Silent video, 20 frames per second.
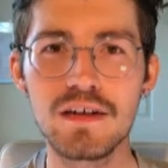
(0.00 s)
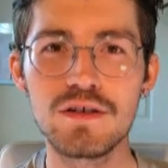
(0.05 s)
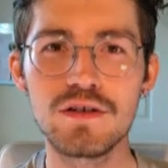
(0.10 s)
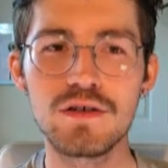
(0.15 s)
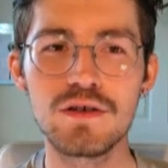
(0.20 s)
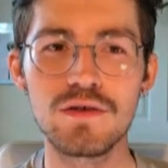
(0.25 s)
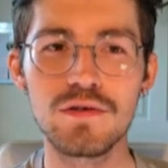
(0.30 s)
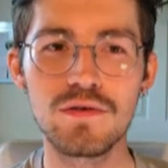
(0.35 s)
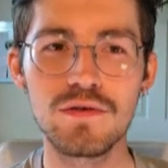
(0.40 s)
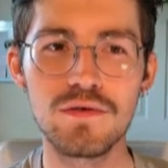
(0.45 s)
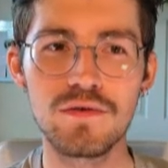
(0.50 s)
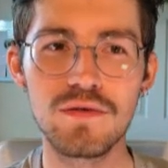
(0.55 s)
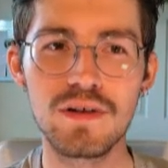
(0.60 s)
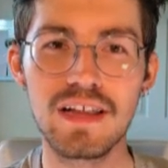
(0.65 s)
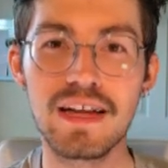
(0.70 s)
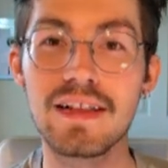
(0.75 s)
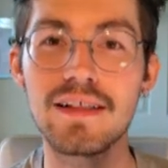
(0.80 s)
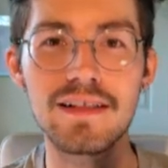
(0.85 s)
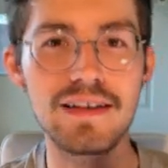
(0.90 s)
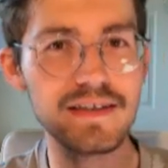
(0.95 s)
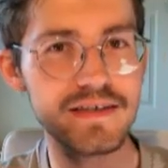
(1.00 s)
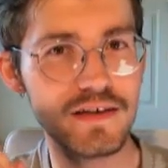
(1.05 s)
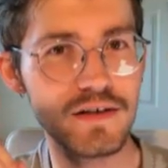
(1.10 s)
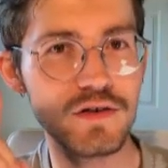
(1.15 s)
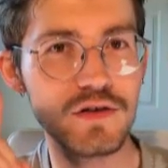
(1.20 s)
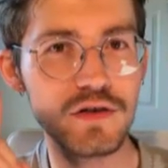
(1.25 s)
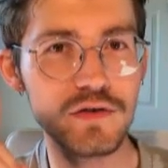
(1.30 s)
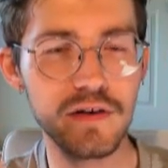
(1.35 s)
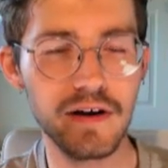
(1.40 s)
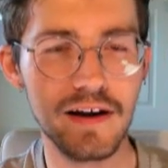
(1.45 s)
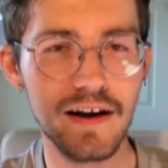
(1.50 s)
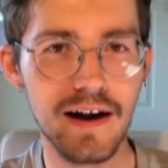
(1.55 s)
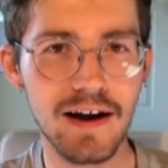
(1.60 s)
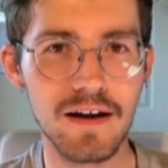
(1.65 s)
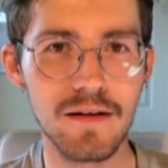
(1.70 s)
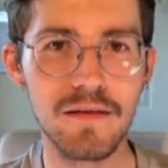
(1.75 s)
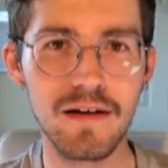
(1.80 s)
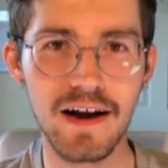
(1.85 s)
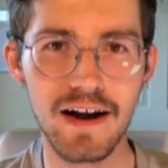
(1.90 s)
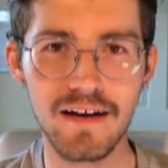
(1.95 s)
to like listen to it
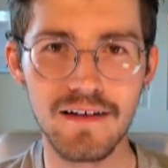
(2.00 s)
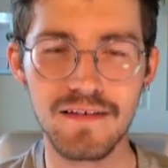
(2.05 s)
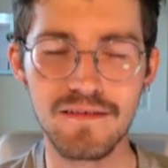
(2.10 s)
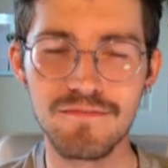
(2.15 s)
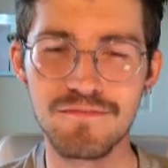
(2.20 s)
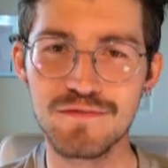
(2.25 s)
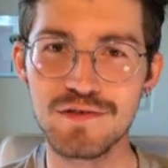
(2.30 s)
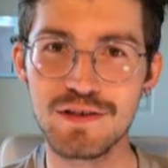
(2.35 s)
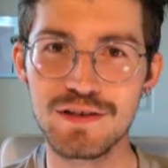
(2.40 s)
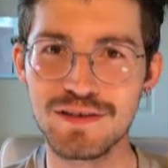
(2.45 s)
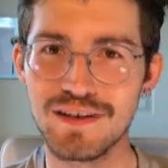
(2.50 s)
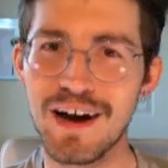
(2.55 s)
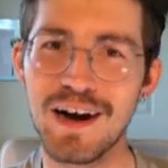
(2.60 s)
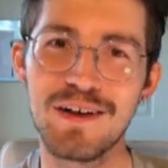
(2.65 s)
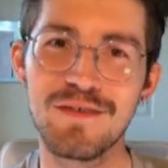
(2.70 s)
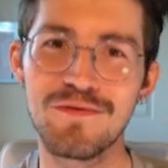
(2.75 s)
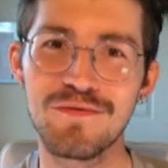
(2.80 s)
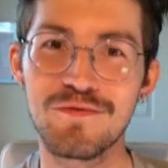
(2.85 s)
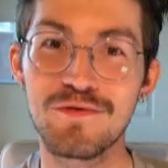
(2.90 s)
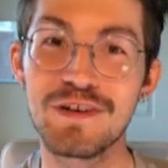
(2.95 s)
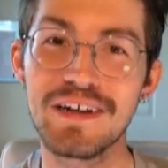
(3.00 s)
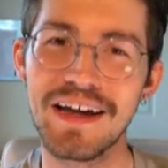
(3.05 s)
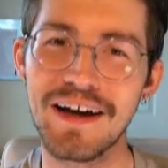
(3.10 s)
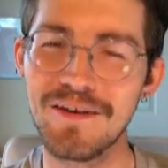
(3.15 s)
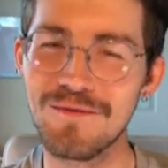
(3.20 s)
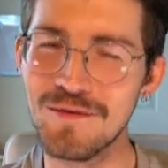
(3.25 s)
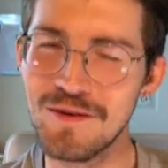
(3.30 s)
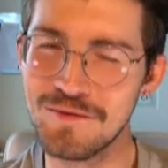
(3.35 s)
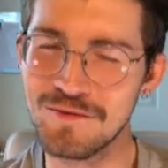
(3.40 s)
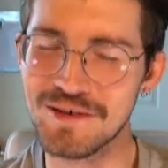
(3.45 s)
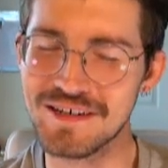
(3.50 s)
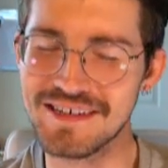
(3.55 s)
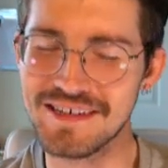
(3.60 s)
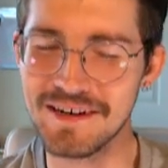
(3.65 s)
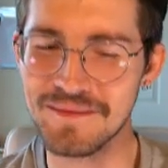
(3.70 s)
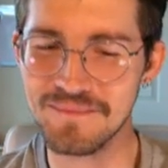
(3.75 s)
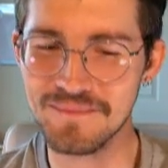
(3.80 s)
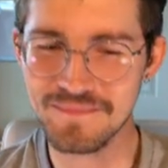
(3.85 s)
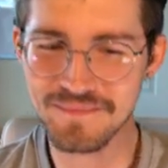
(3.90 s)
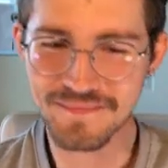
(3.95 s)
and just kind of freak out one more
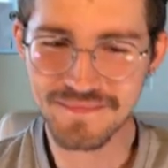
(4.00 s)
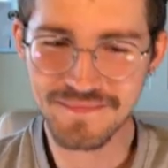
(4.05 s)
time.